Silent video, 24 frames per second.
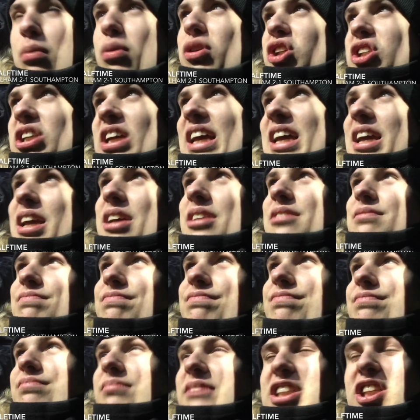I would say
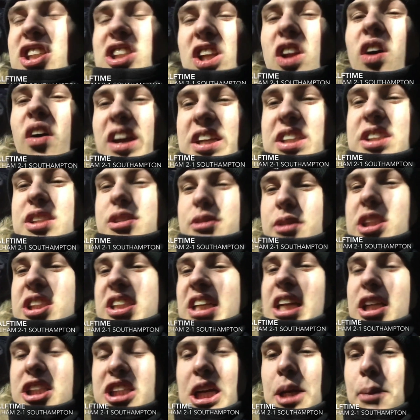it's nice to
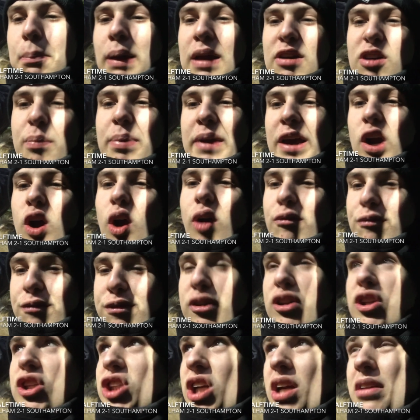see the team playing with a bit of confidence.